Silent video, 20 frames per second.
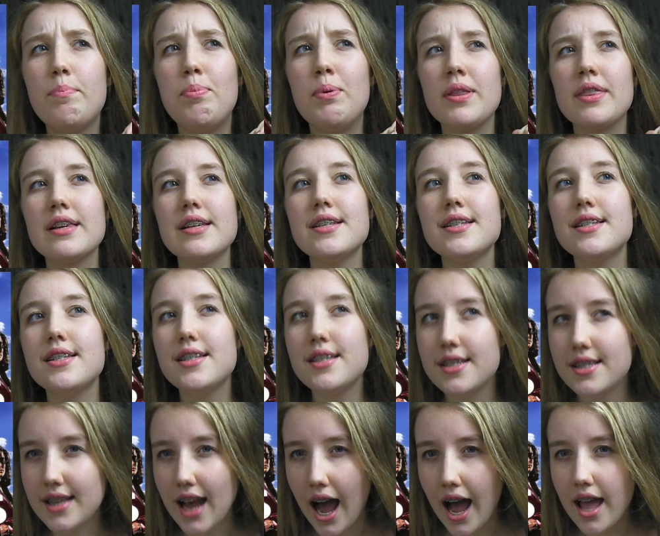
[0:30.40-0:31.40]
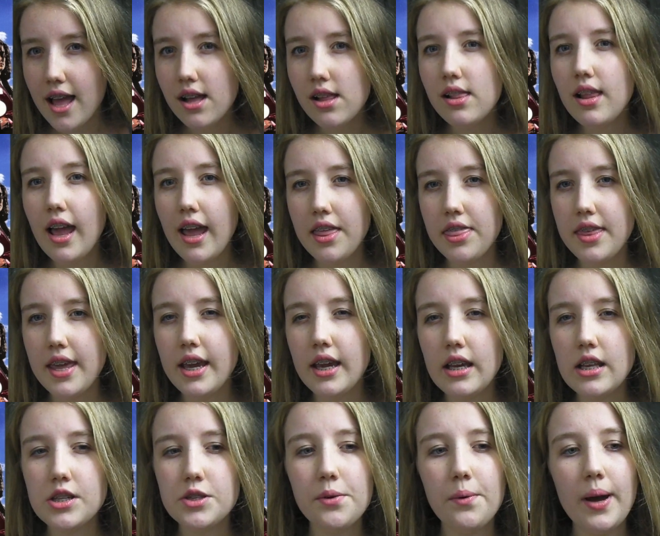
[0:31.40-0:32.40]
but the style, I
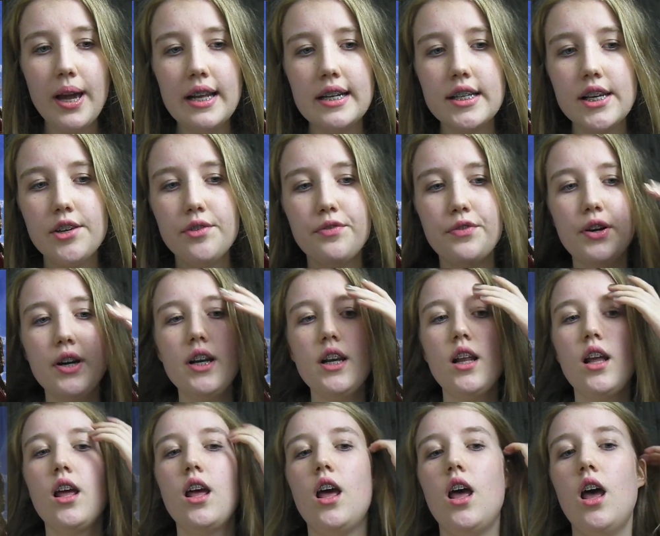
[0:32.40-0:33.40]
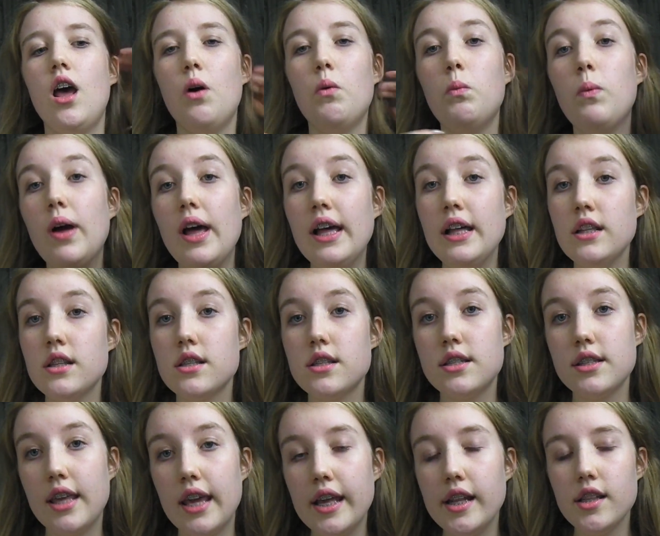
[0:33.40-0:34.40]
think, is quite different. Where
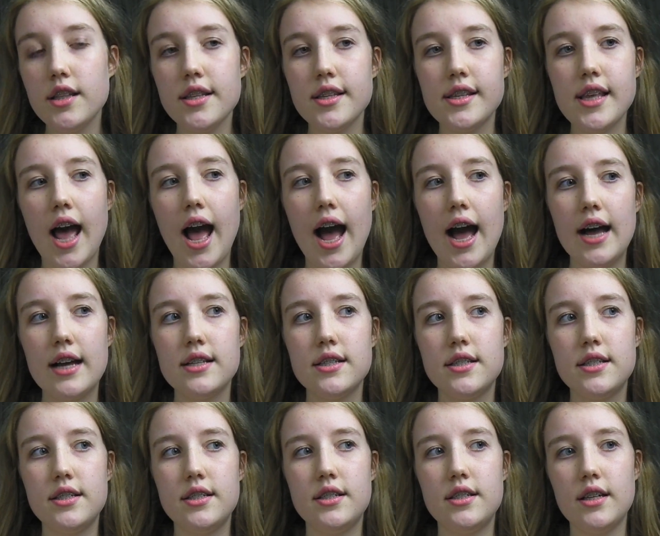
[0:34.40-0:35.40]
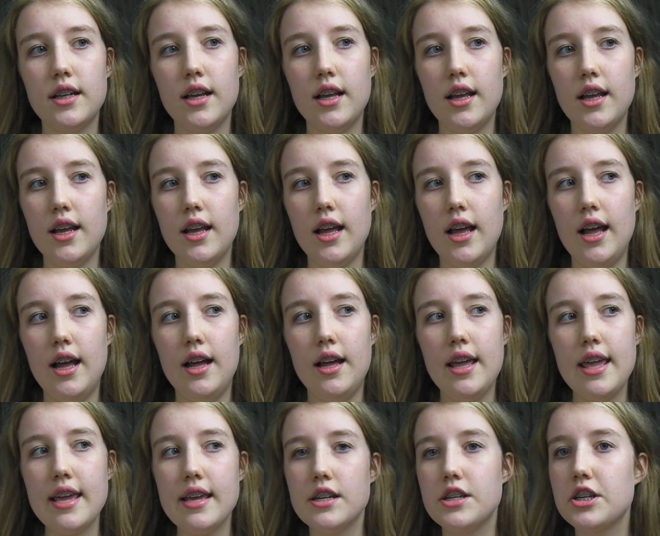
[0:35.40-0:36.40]
Skins has
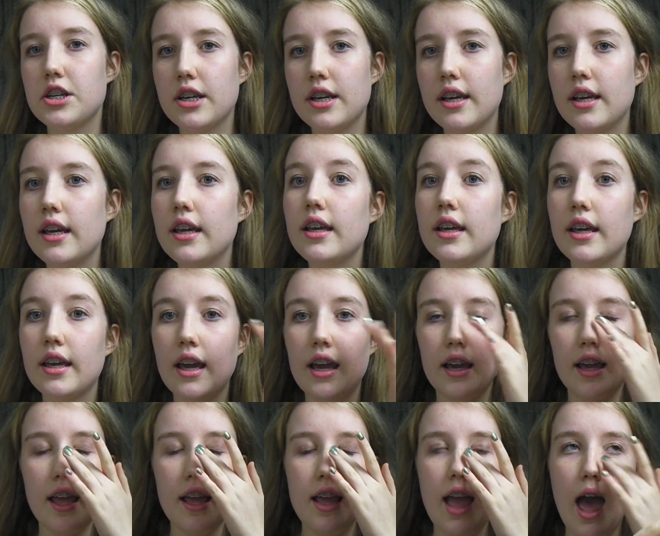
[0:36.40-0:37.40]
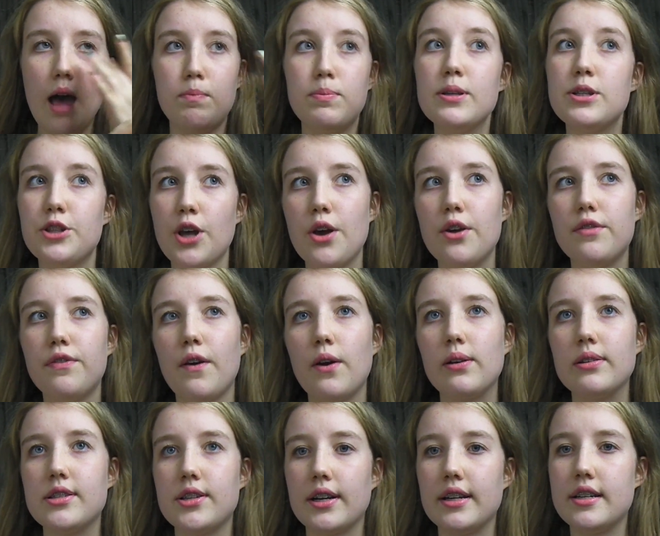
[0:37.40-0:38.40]
each episode
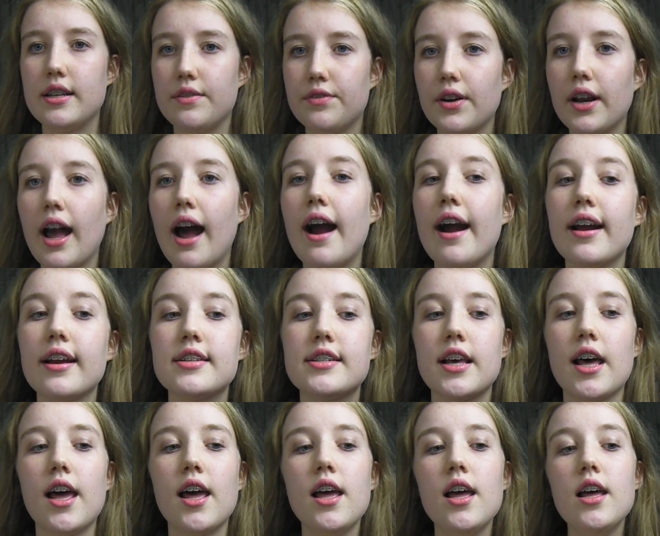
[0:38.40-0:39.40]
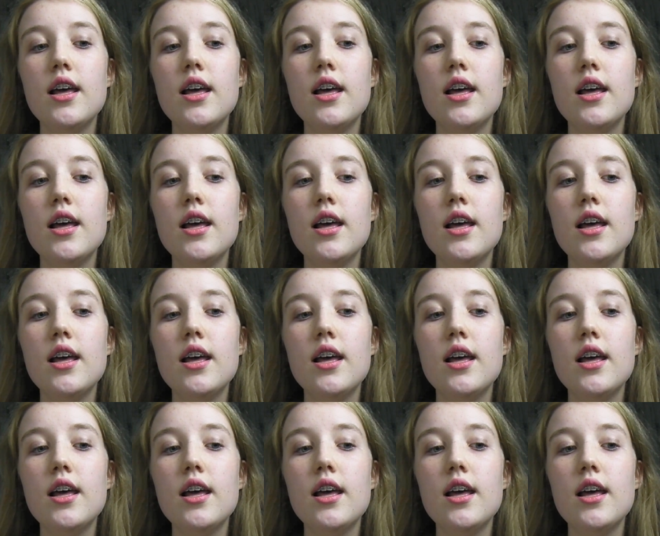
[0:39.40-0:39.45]
focused on a different character,